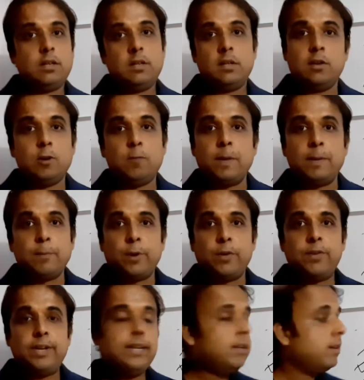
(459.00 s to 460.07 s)
Got my point,
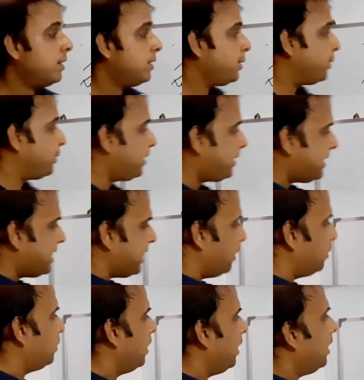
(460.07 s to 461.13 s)
right? So this is
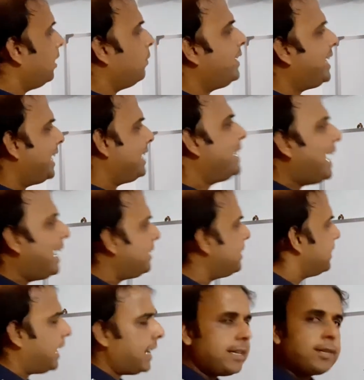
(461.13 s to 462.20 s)
how we can
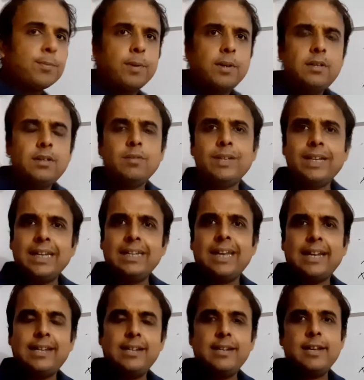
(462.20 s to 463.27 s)
categorize what? We can
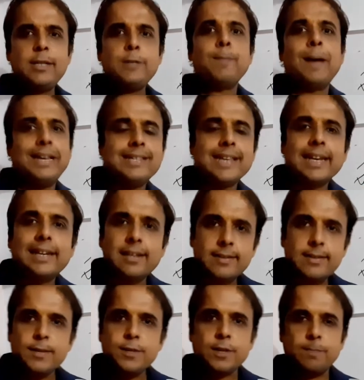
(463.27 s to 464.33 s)
categorize bicyclic
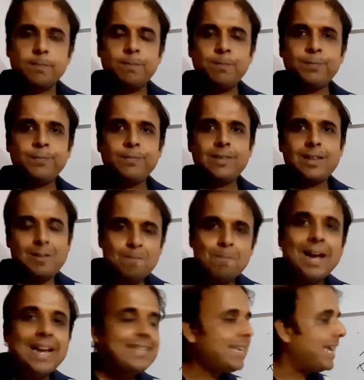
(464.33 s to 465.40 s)
system.
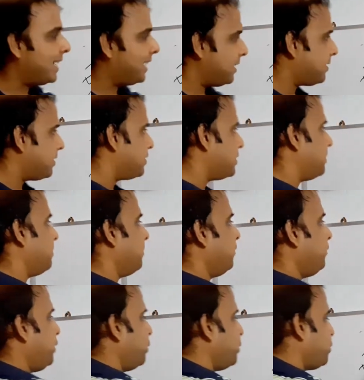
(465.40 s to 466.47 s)
Bicyclic system.
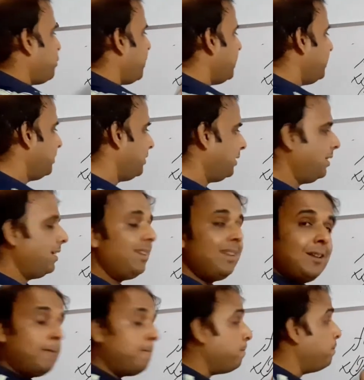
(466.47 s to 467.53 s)
Fused one,
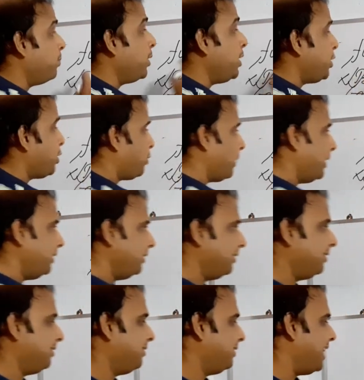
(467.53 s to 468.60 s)
bridged one,
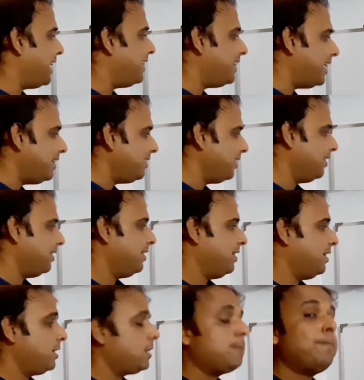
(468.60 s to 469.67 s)
and then
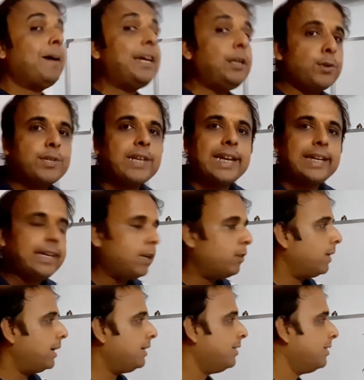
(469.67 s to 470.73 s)
spirocyclic one.